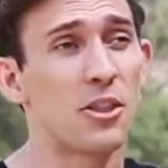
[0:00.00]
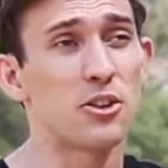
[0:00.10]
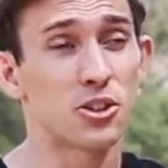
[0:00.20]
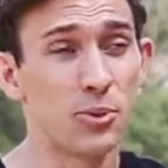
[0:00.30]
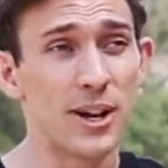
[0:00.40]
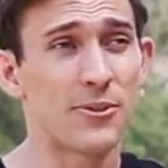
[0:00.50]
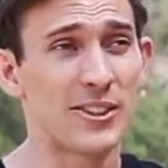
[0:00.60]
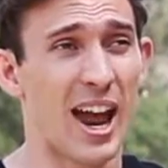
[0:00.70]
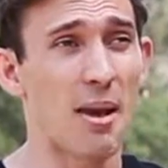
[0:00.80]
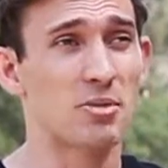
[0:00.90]
there's 3
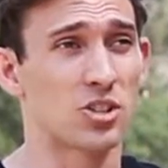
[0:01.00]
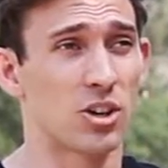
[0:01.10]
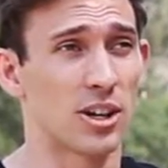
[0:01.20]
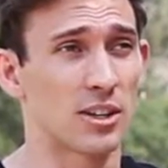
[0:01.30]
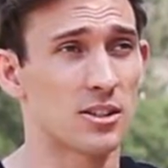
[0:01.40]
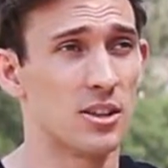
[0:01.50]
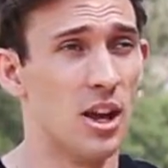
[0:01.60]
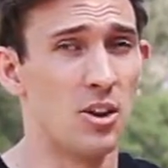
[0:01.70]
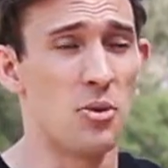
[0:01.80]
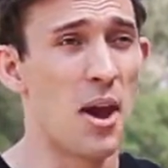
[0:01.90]
different types of circuits.
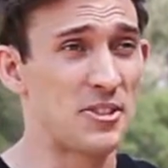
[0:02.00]
You have